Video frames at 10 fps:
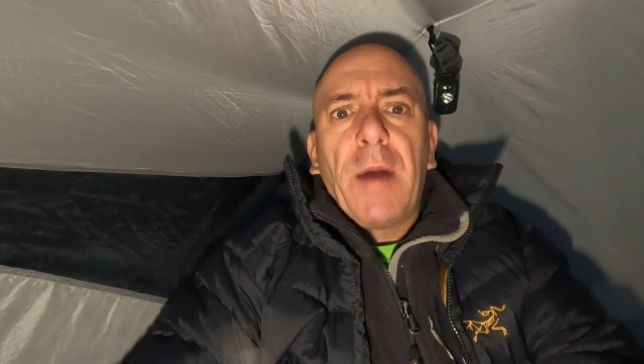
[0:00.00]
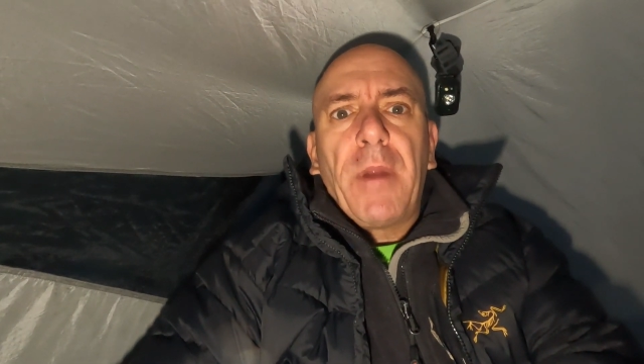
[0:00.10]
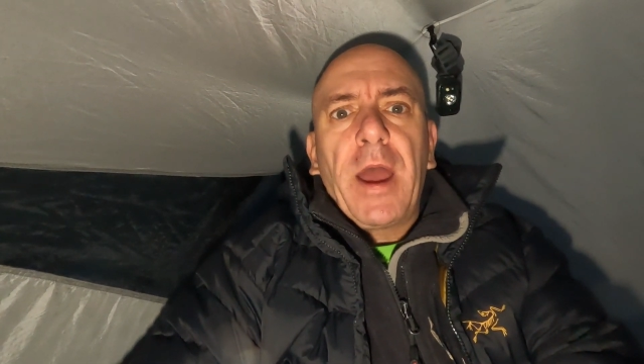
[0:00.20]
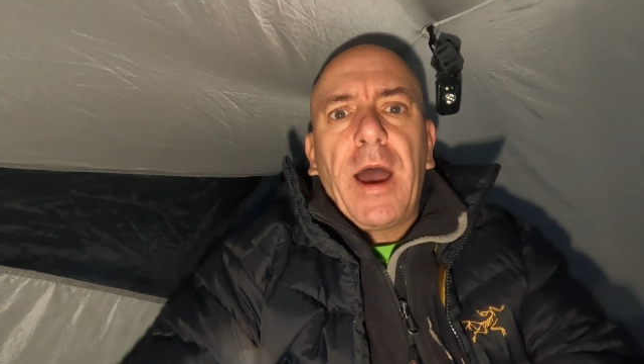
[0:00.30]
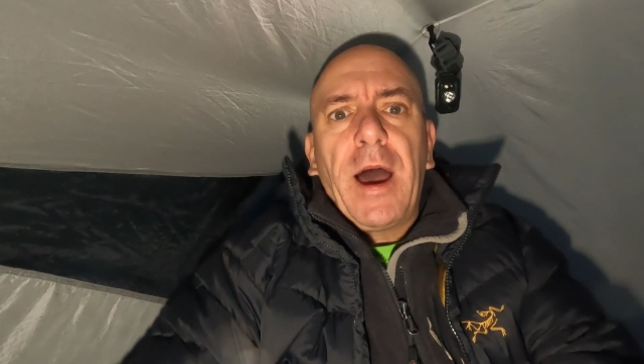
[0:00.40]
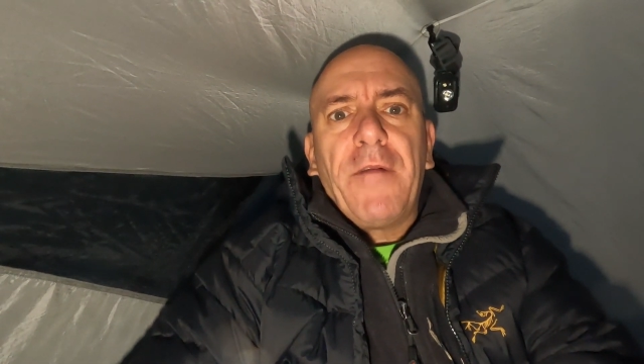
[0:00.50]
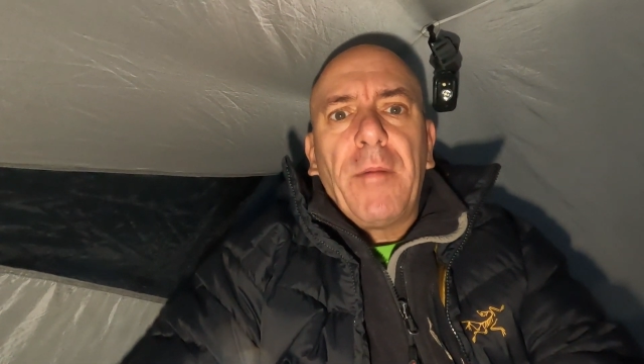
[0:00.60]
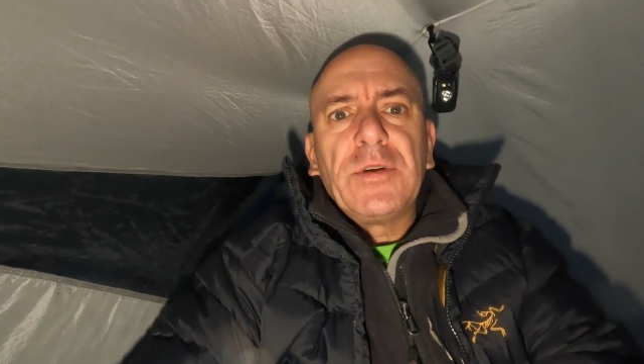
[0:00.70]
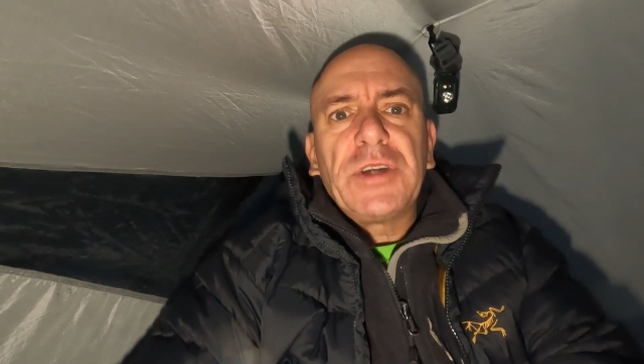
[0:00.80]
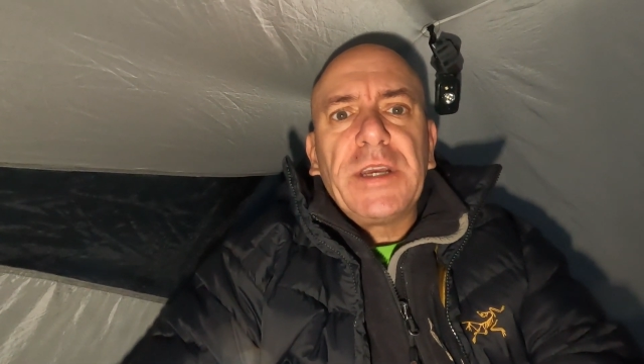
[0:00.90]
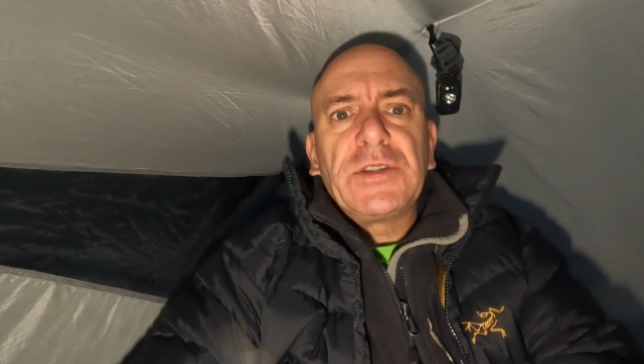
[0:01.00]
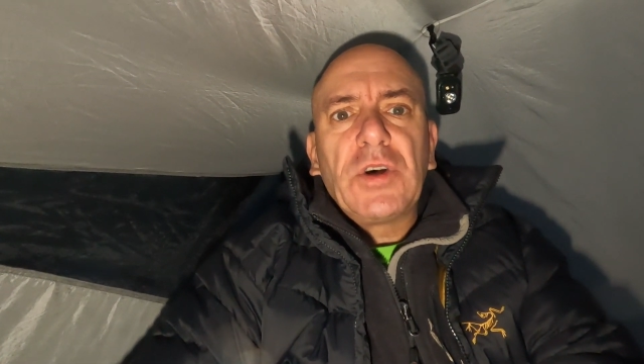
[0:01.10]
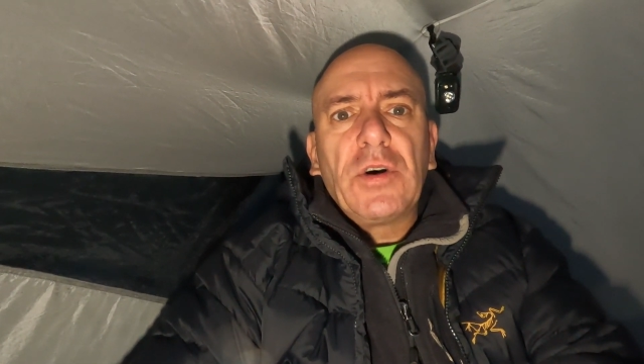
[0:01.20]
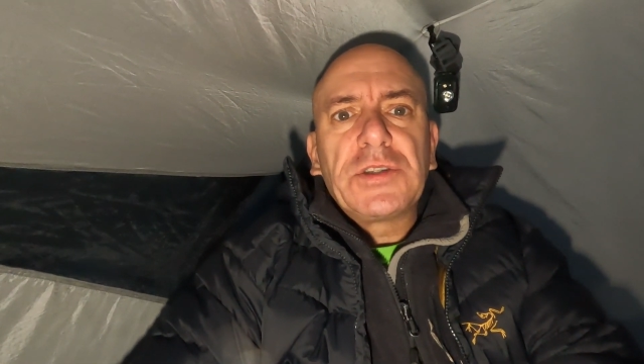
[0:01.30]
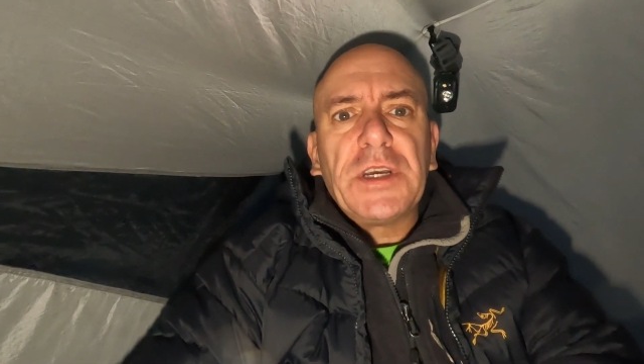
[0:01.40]
I'm right out of ham and cheese
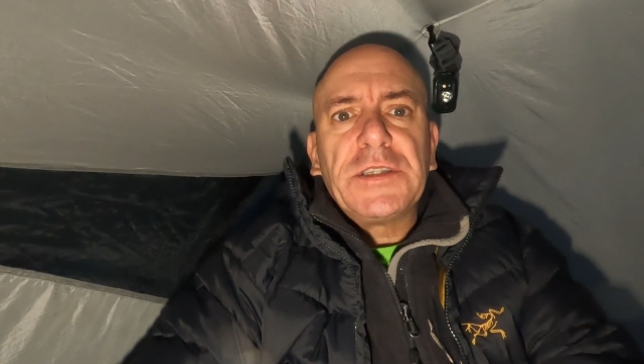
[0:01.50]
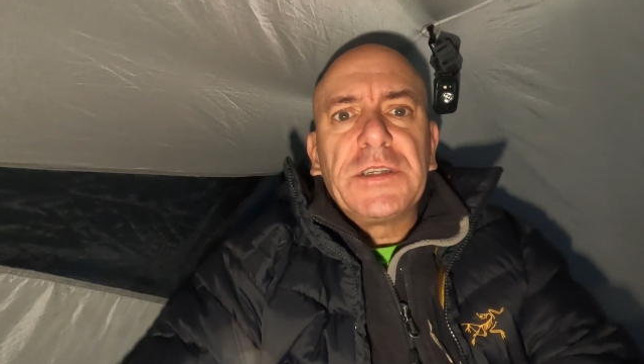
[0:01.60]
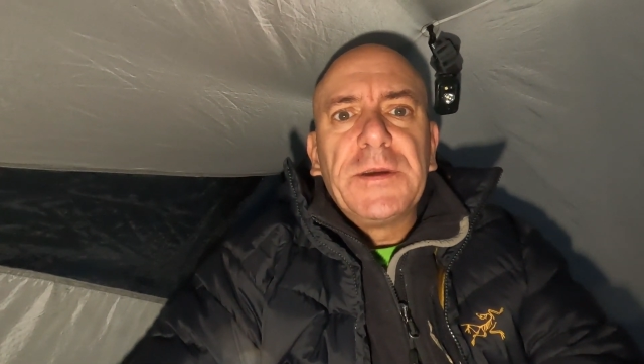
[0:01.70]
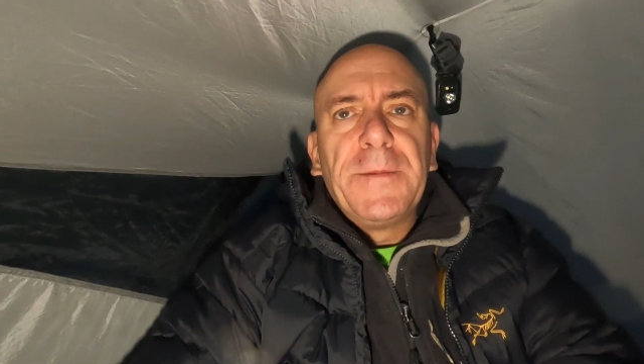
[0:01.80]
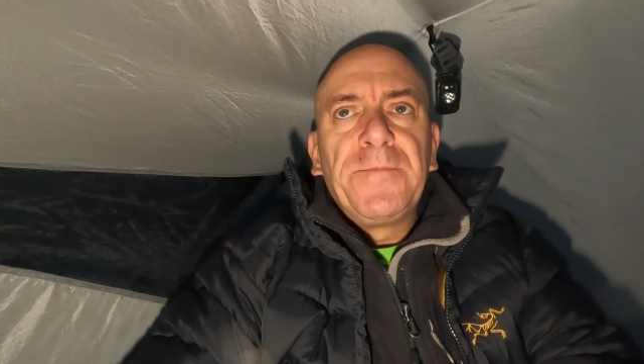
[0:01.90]
toasties,